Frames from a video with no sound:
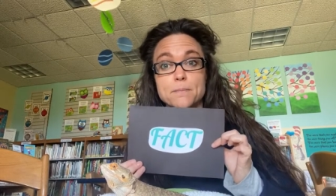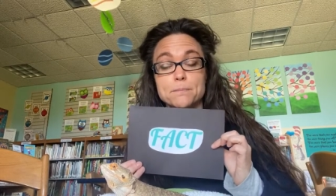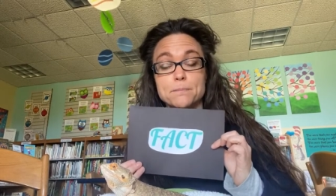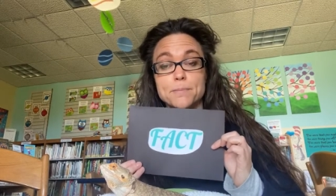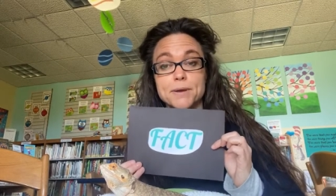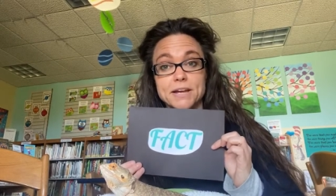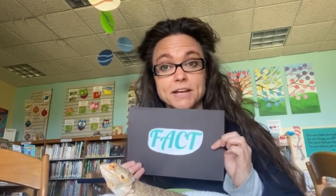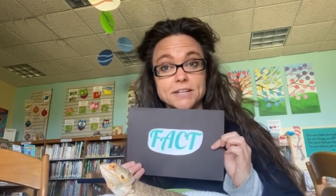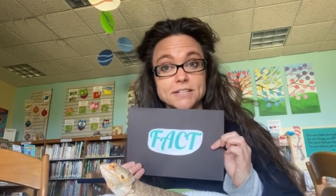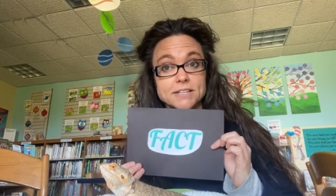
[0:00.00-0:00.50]

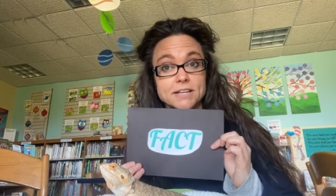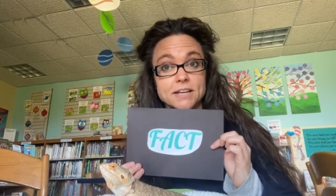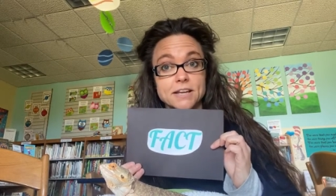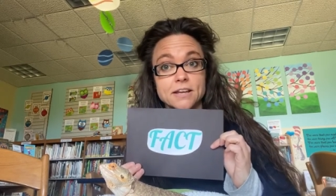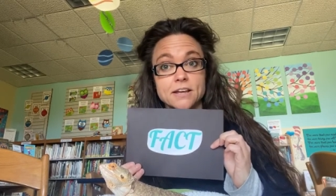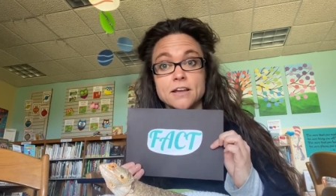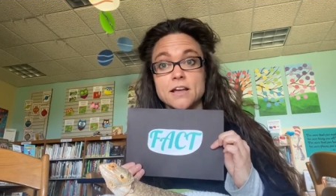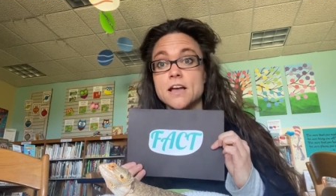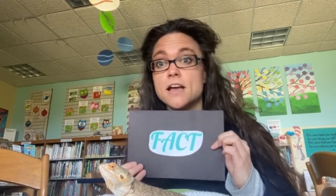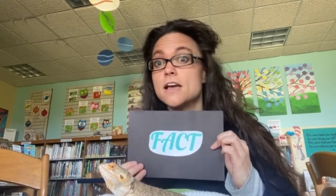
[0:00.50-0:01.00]

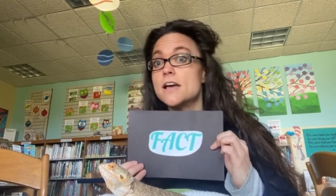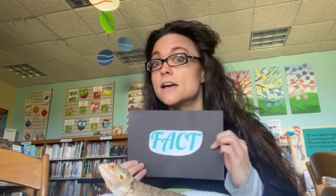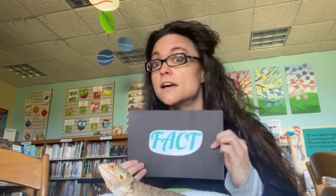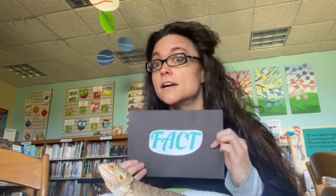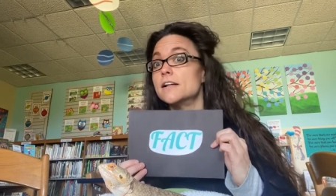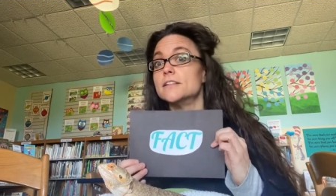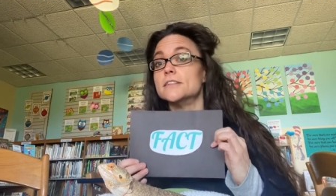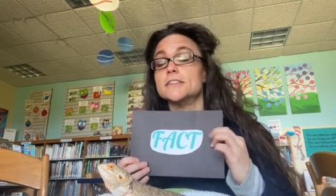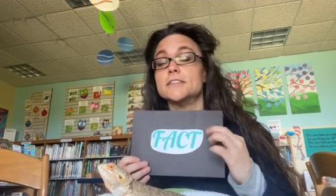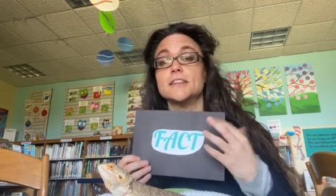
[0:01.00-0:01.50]
Bingading
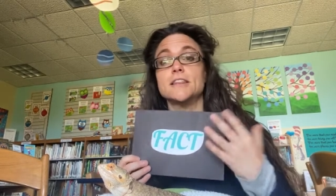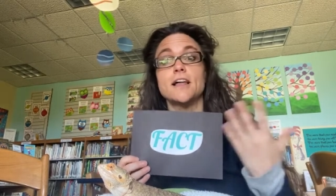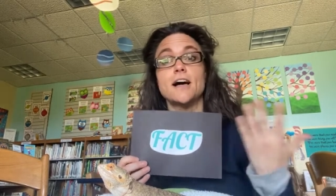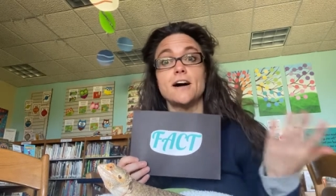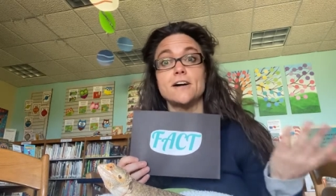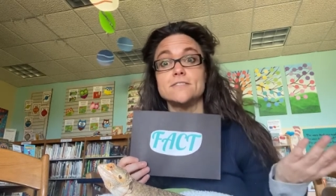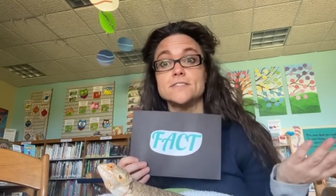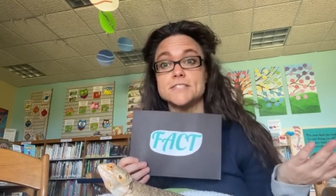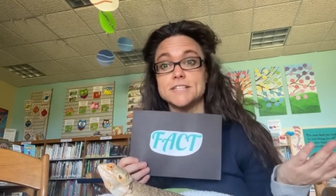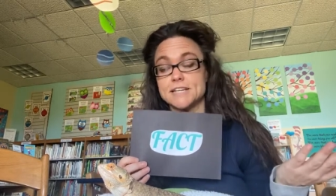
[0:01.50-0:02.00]

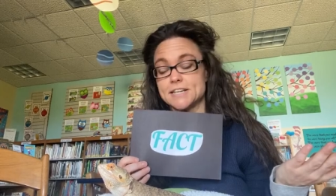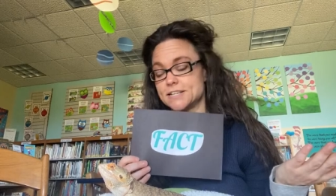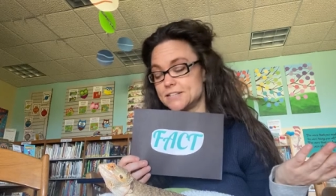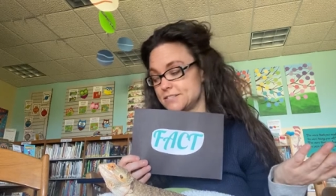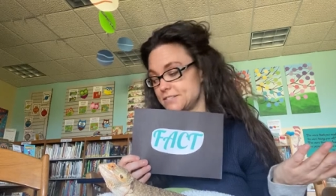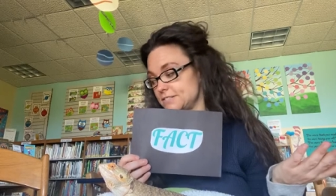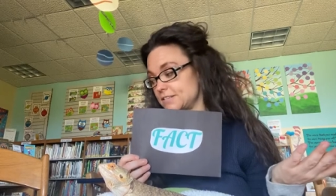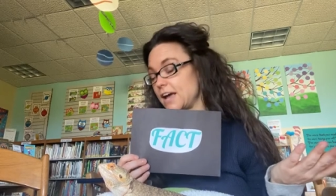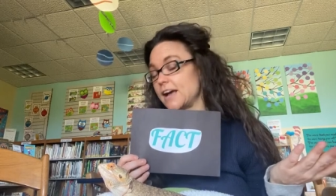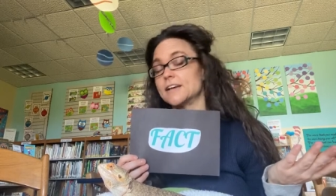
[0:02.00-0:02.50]
loves
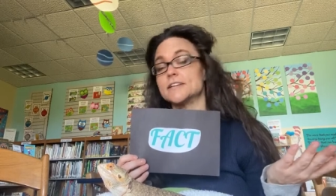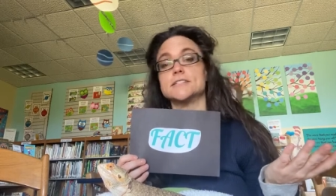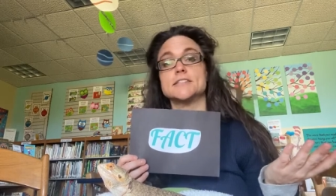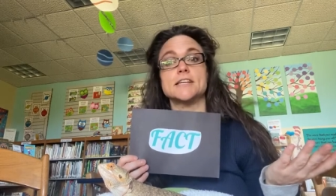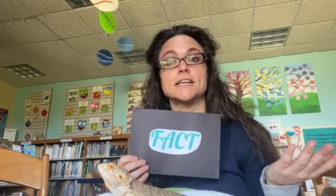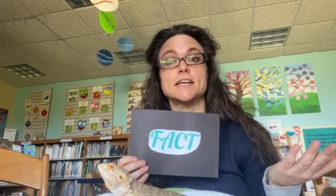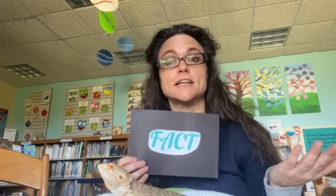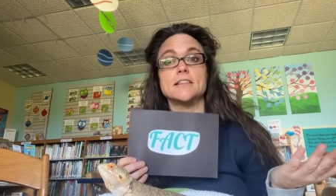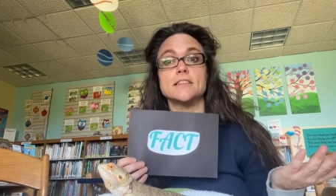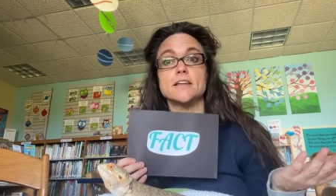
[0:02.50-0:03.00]
insects.
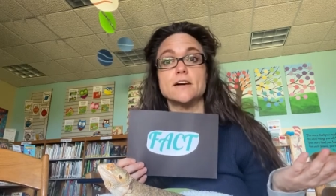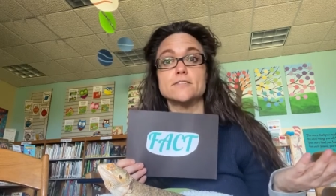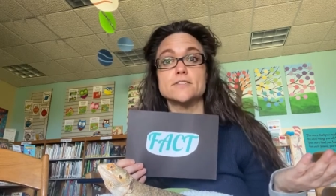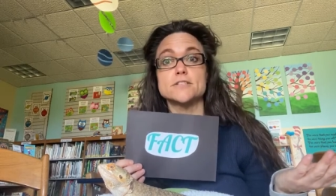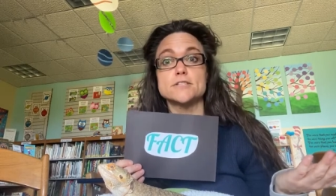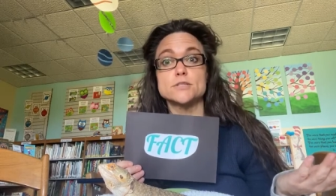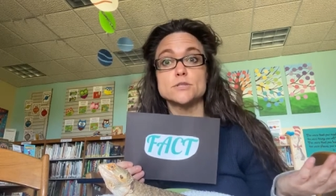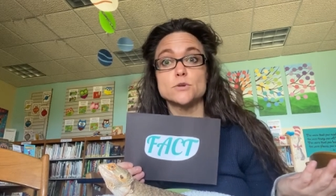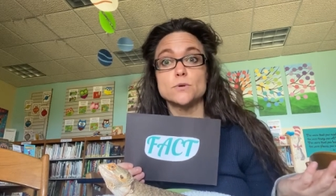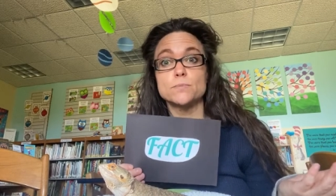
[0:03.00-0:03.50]
He
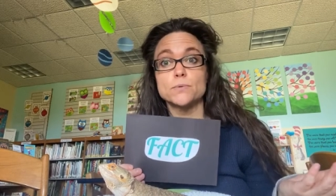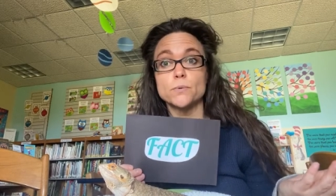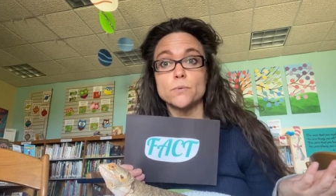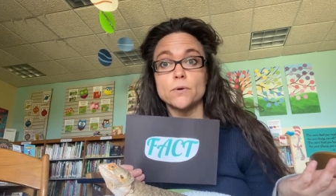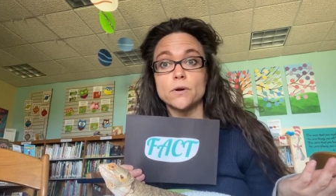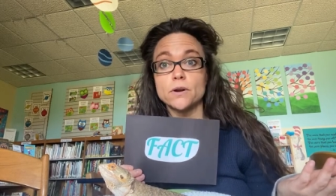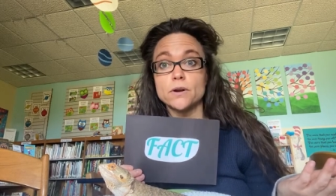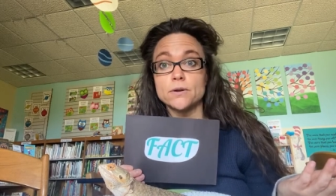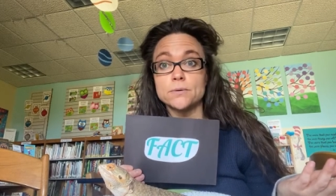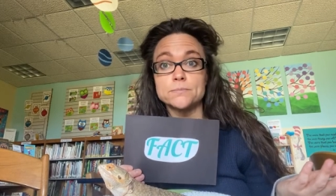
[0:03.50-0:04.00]
loves
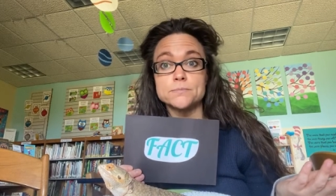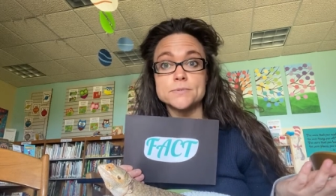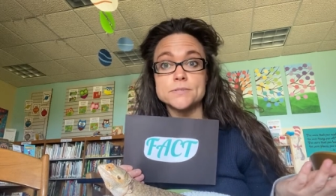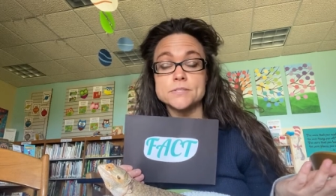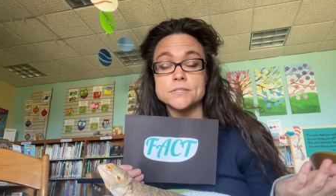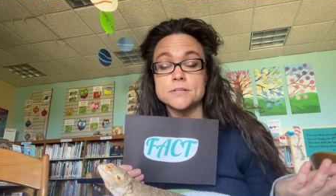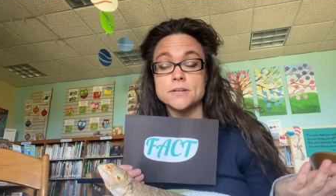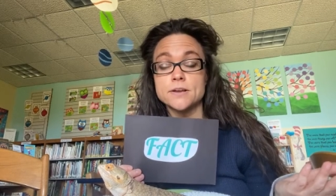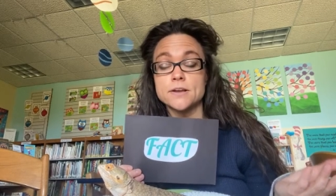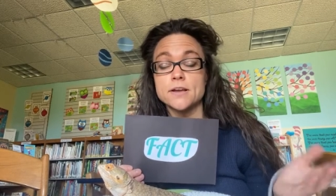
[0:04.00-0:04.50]

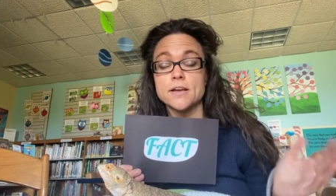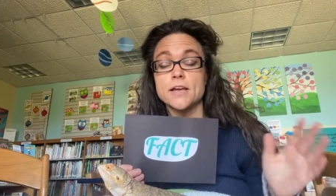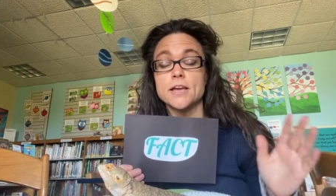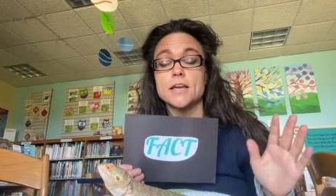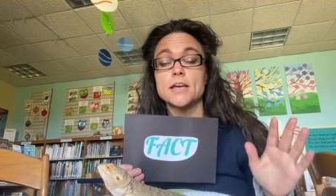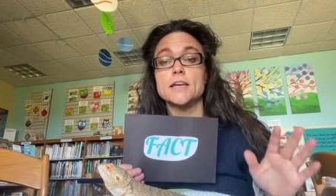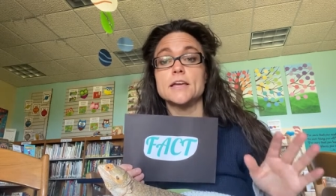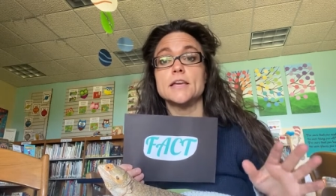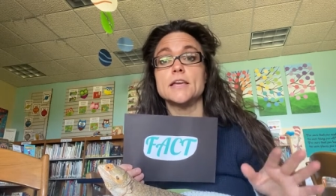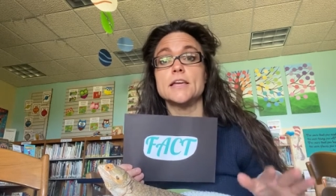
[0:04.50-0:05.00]
superworms.
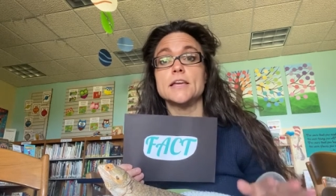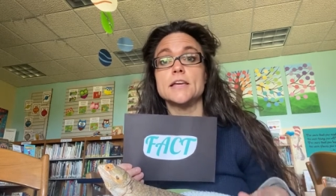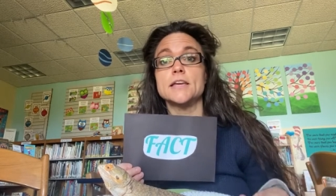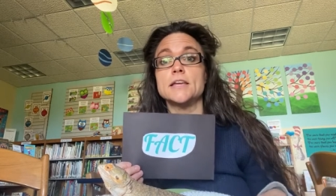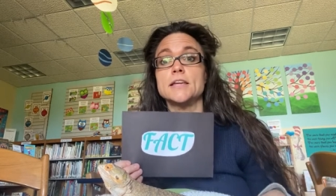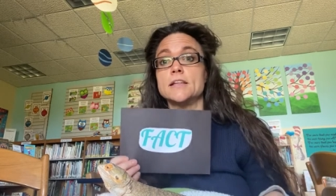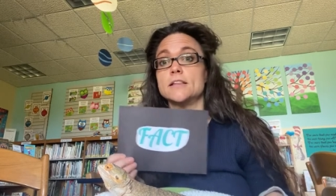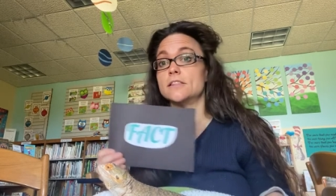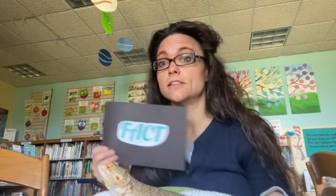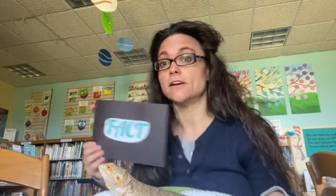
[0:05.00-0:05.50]

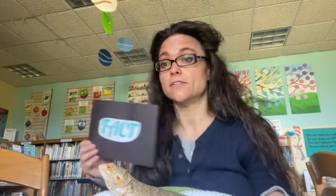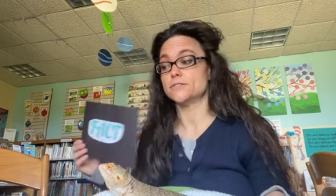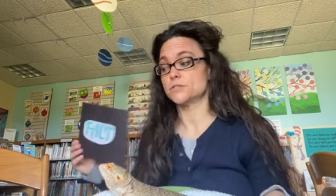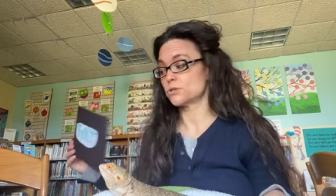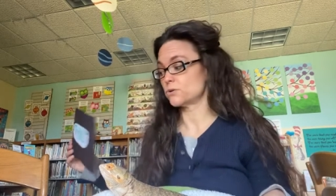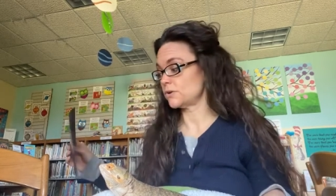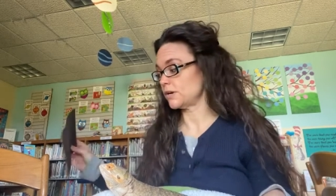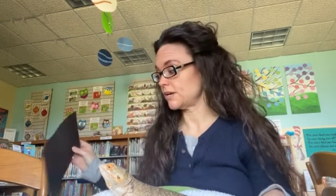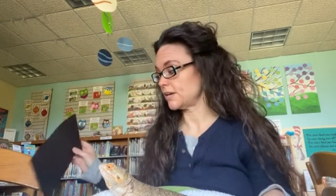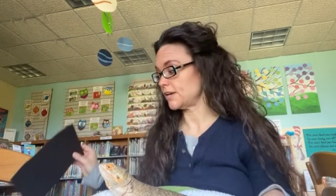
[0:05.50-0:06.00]
He loves
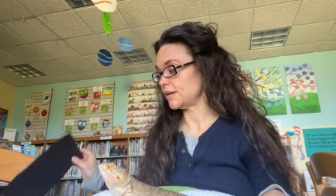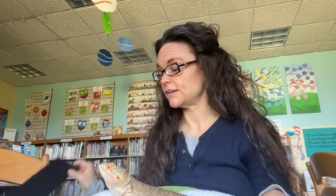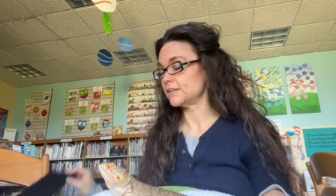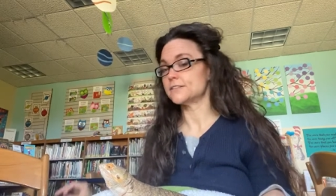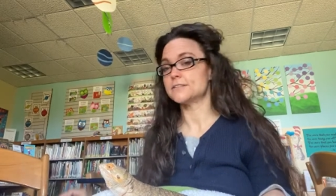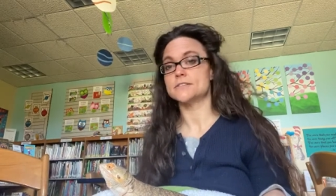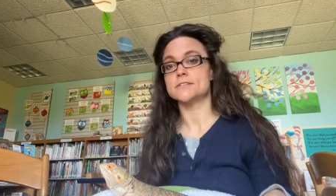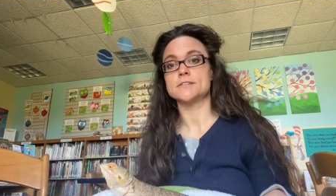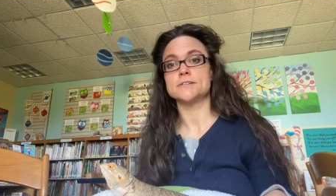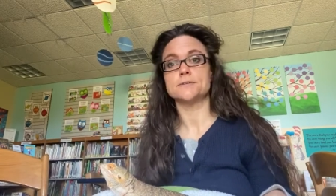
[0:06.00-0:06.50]

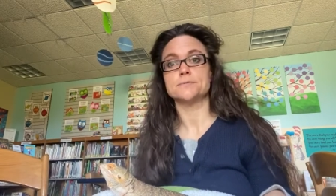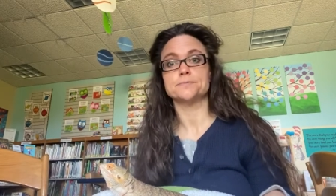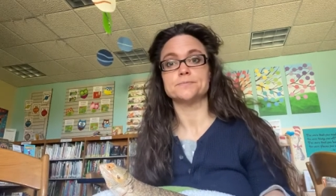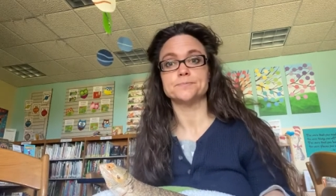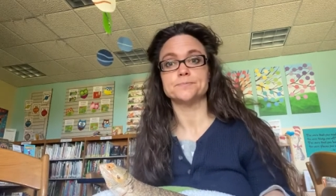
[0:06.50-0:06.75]
crickets.